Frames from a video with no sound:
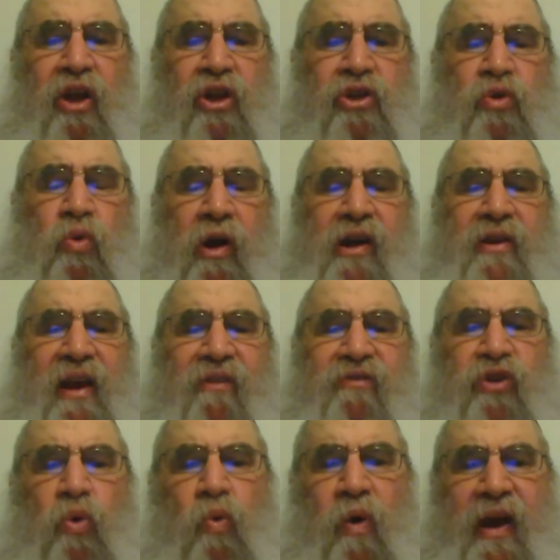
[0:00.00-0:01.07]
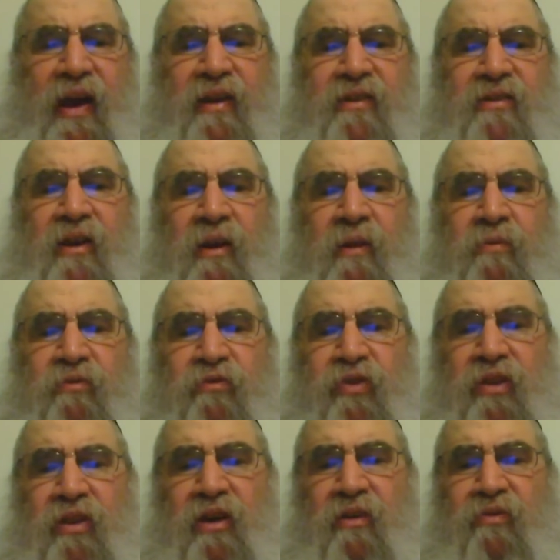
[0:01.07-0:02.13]
So why do you have to wait for
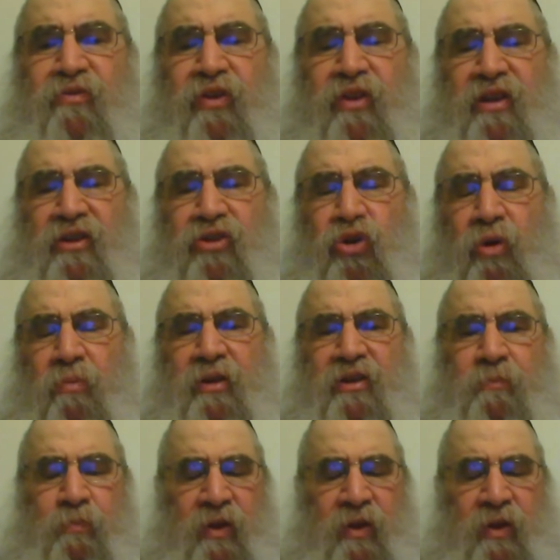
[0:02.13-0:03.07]
the tumat?